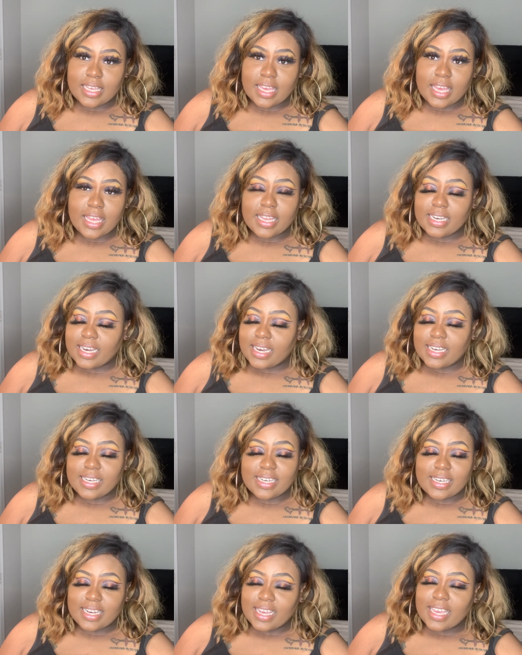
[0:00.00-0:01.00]
And
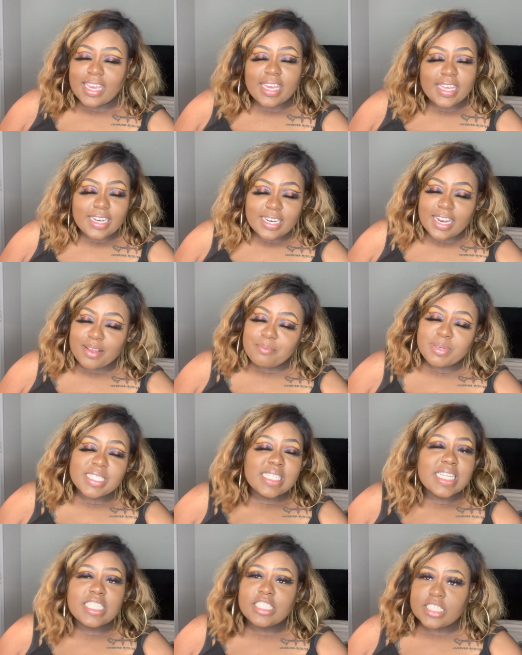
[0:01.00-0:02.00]
again,
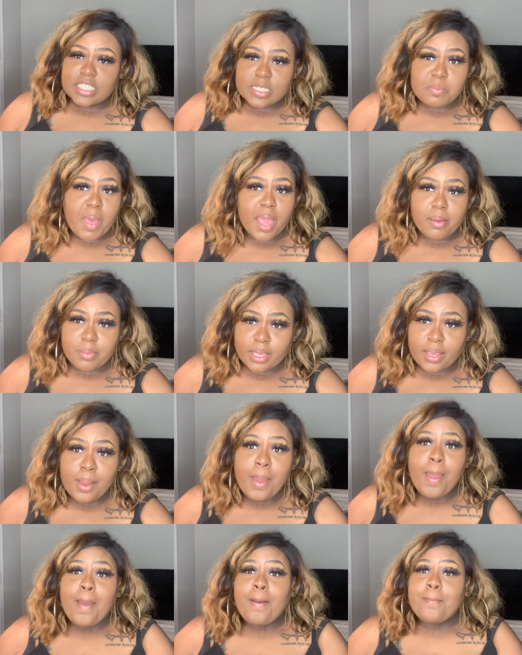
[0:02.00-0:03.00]
positions, baby.
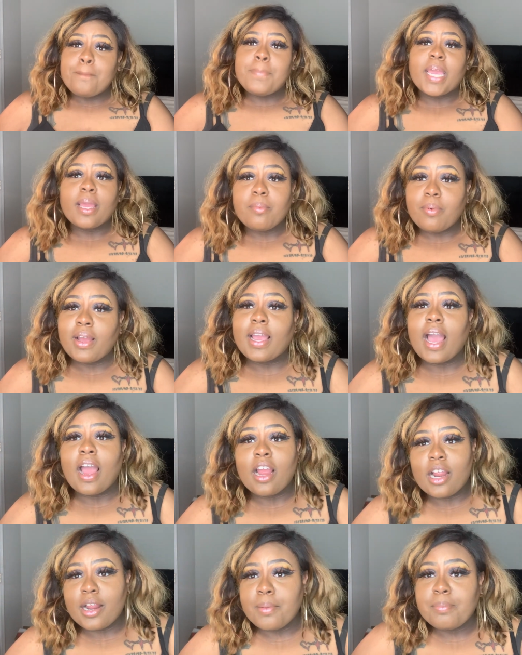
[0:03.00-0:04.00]
Big boy
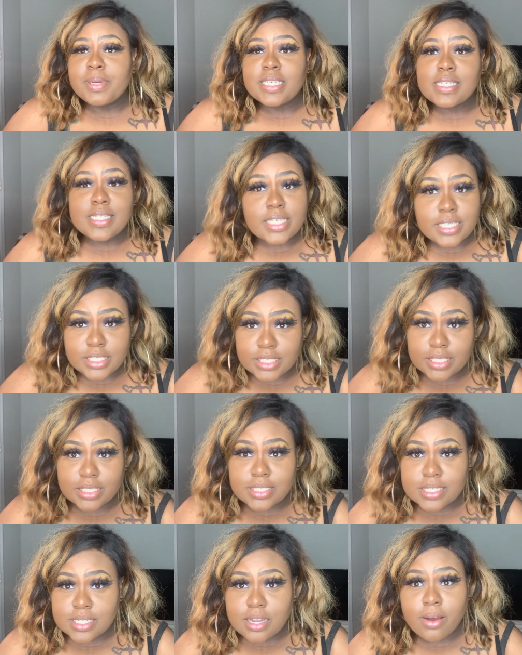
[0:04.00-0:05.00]
got her in
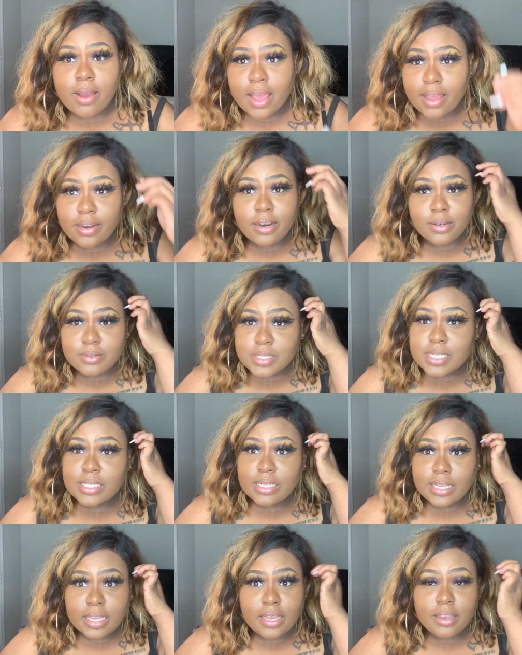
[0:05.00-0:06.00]
positions. Okay, don't
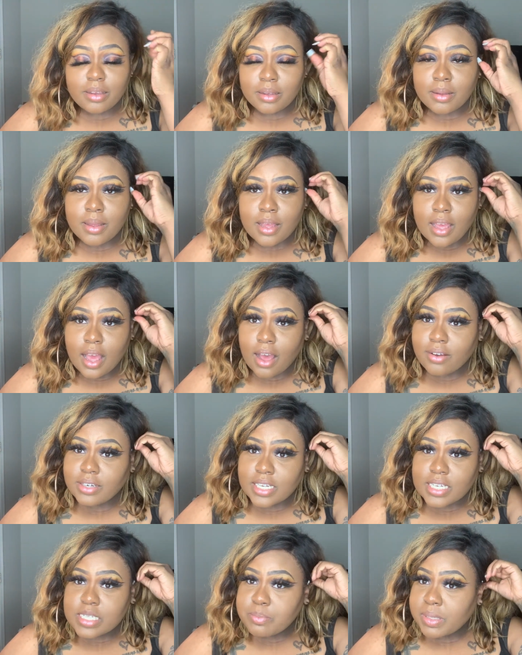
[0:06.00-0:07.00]
sleep
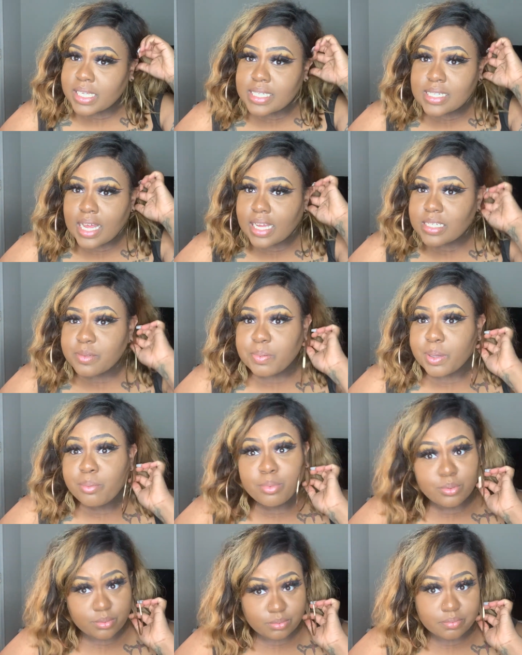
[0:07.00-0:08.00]
on us plus size
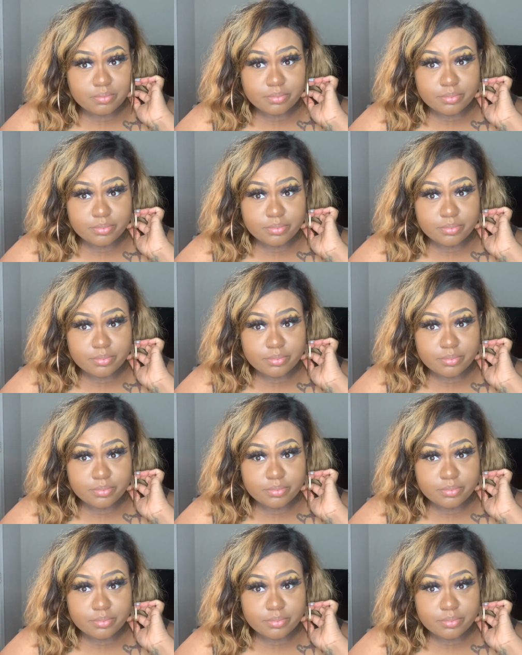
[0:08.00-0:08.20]
people.